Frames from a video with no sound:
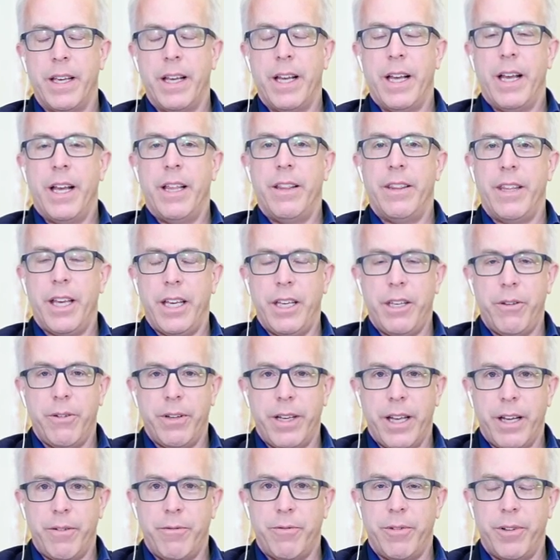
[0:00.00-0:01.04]
Thank you
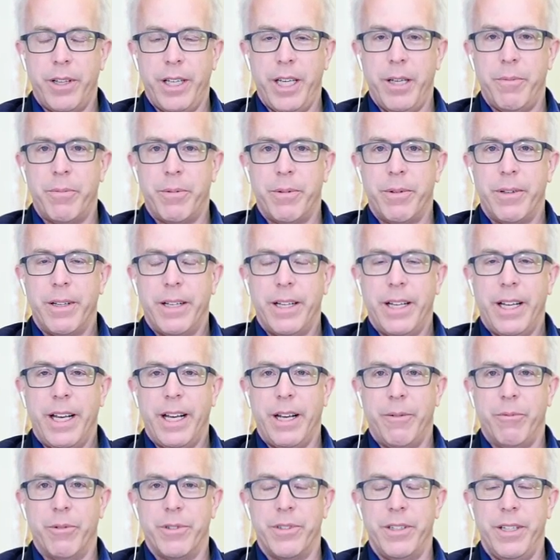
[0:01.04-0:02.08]
again, Philippe, and
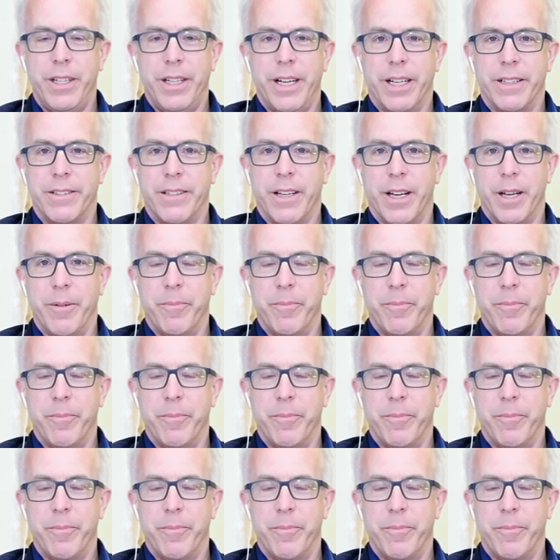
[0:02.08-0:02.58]
we'll see you next time.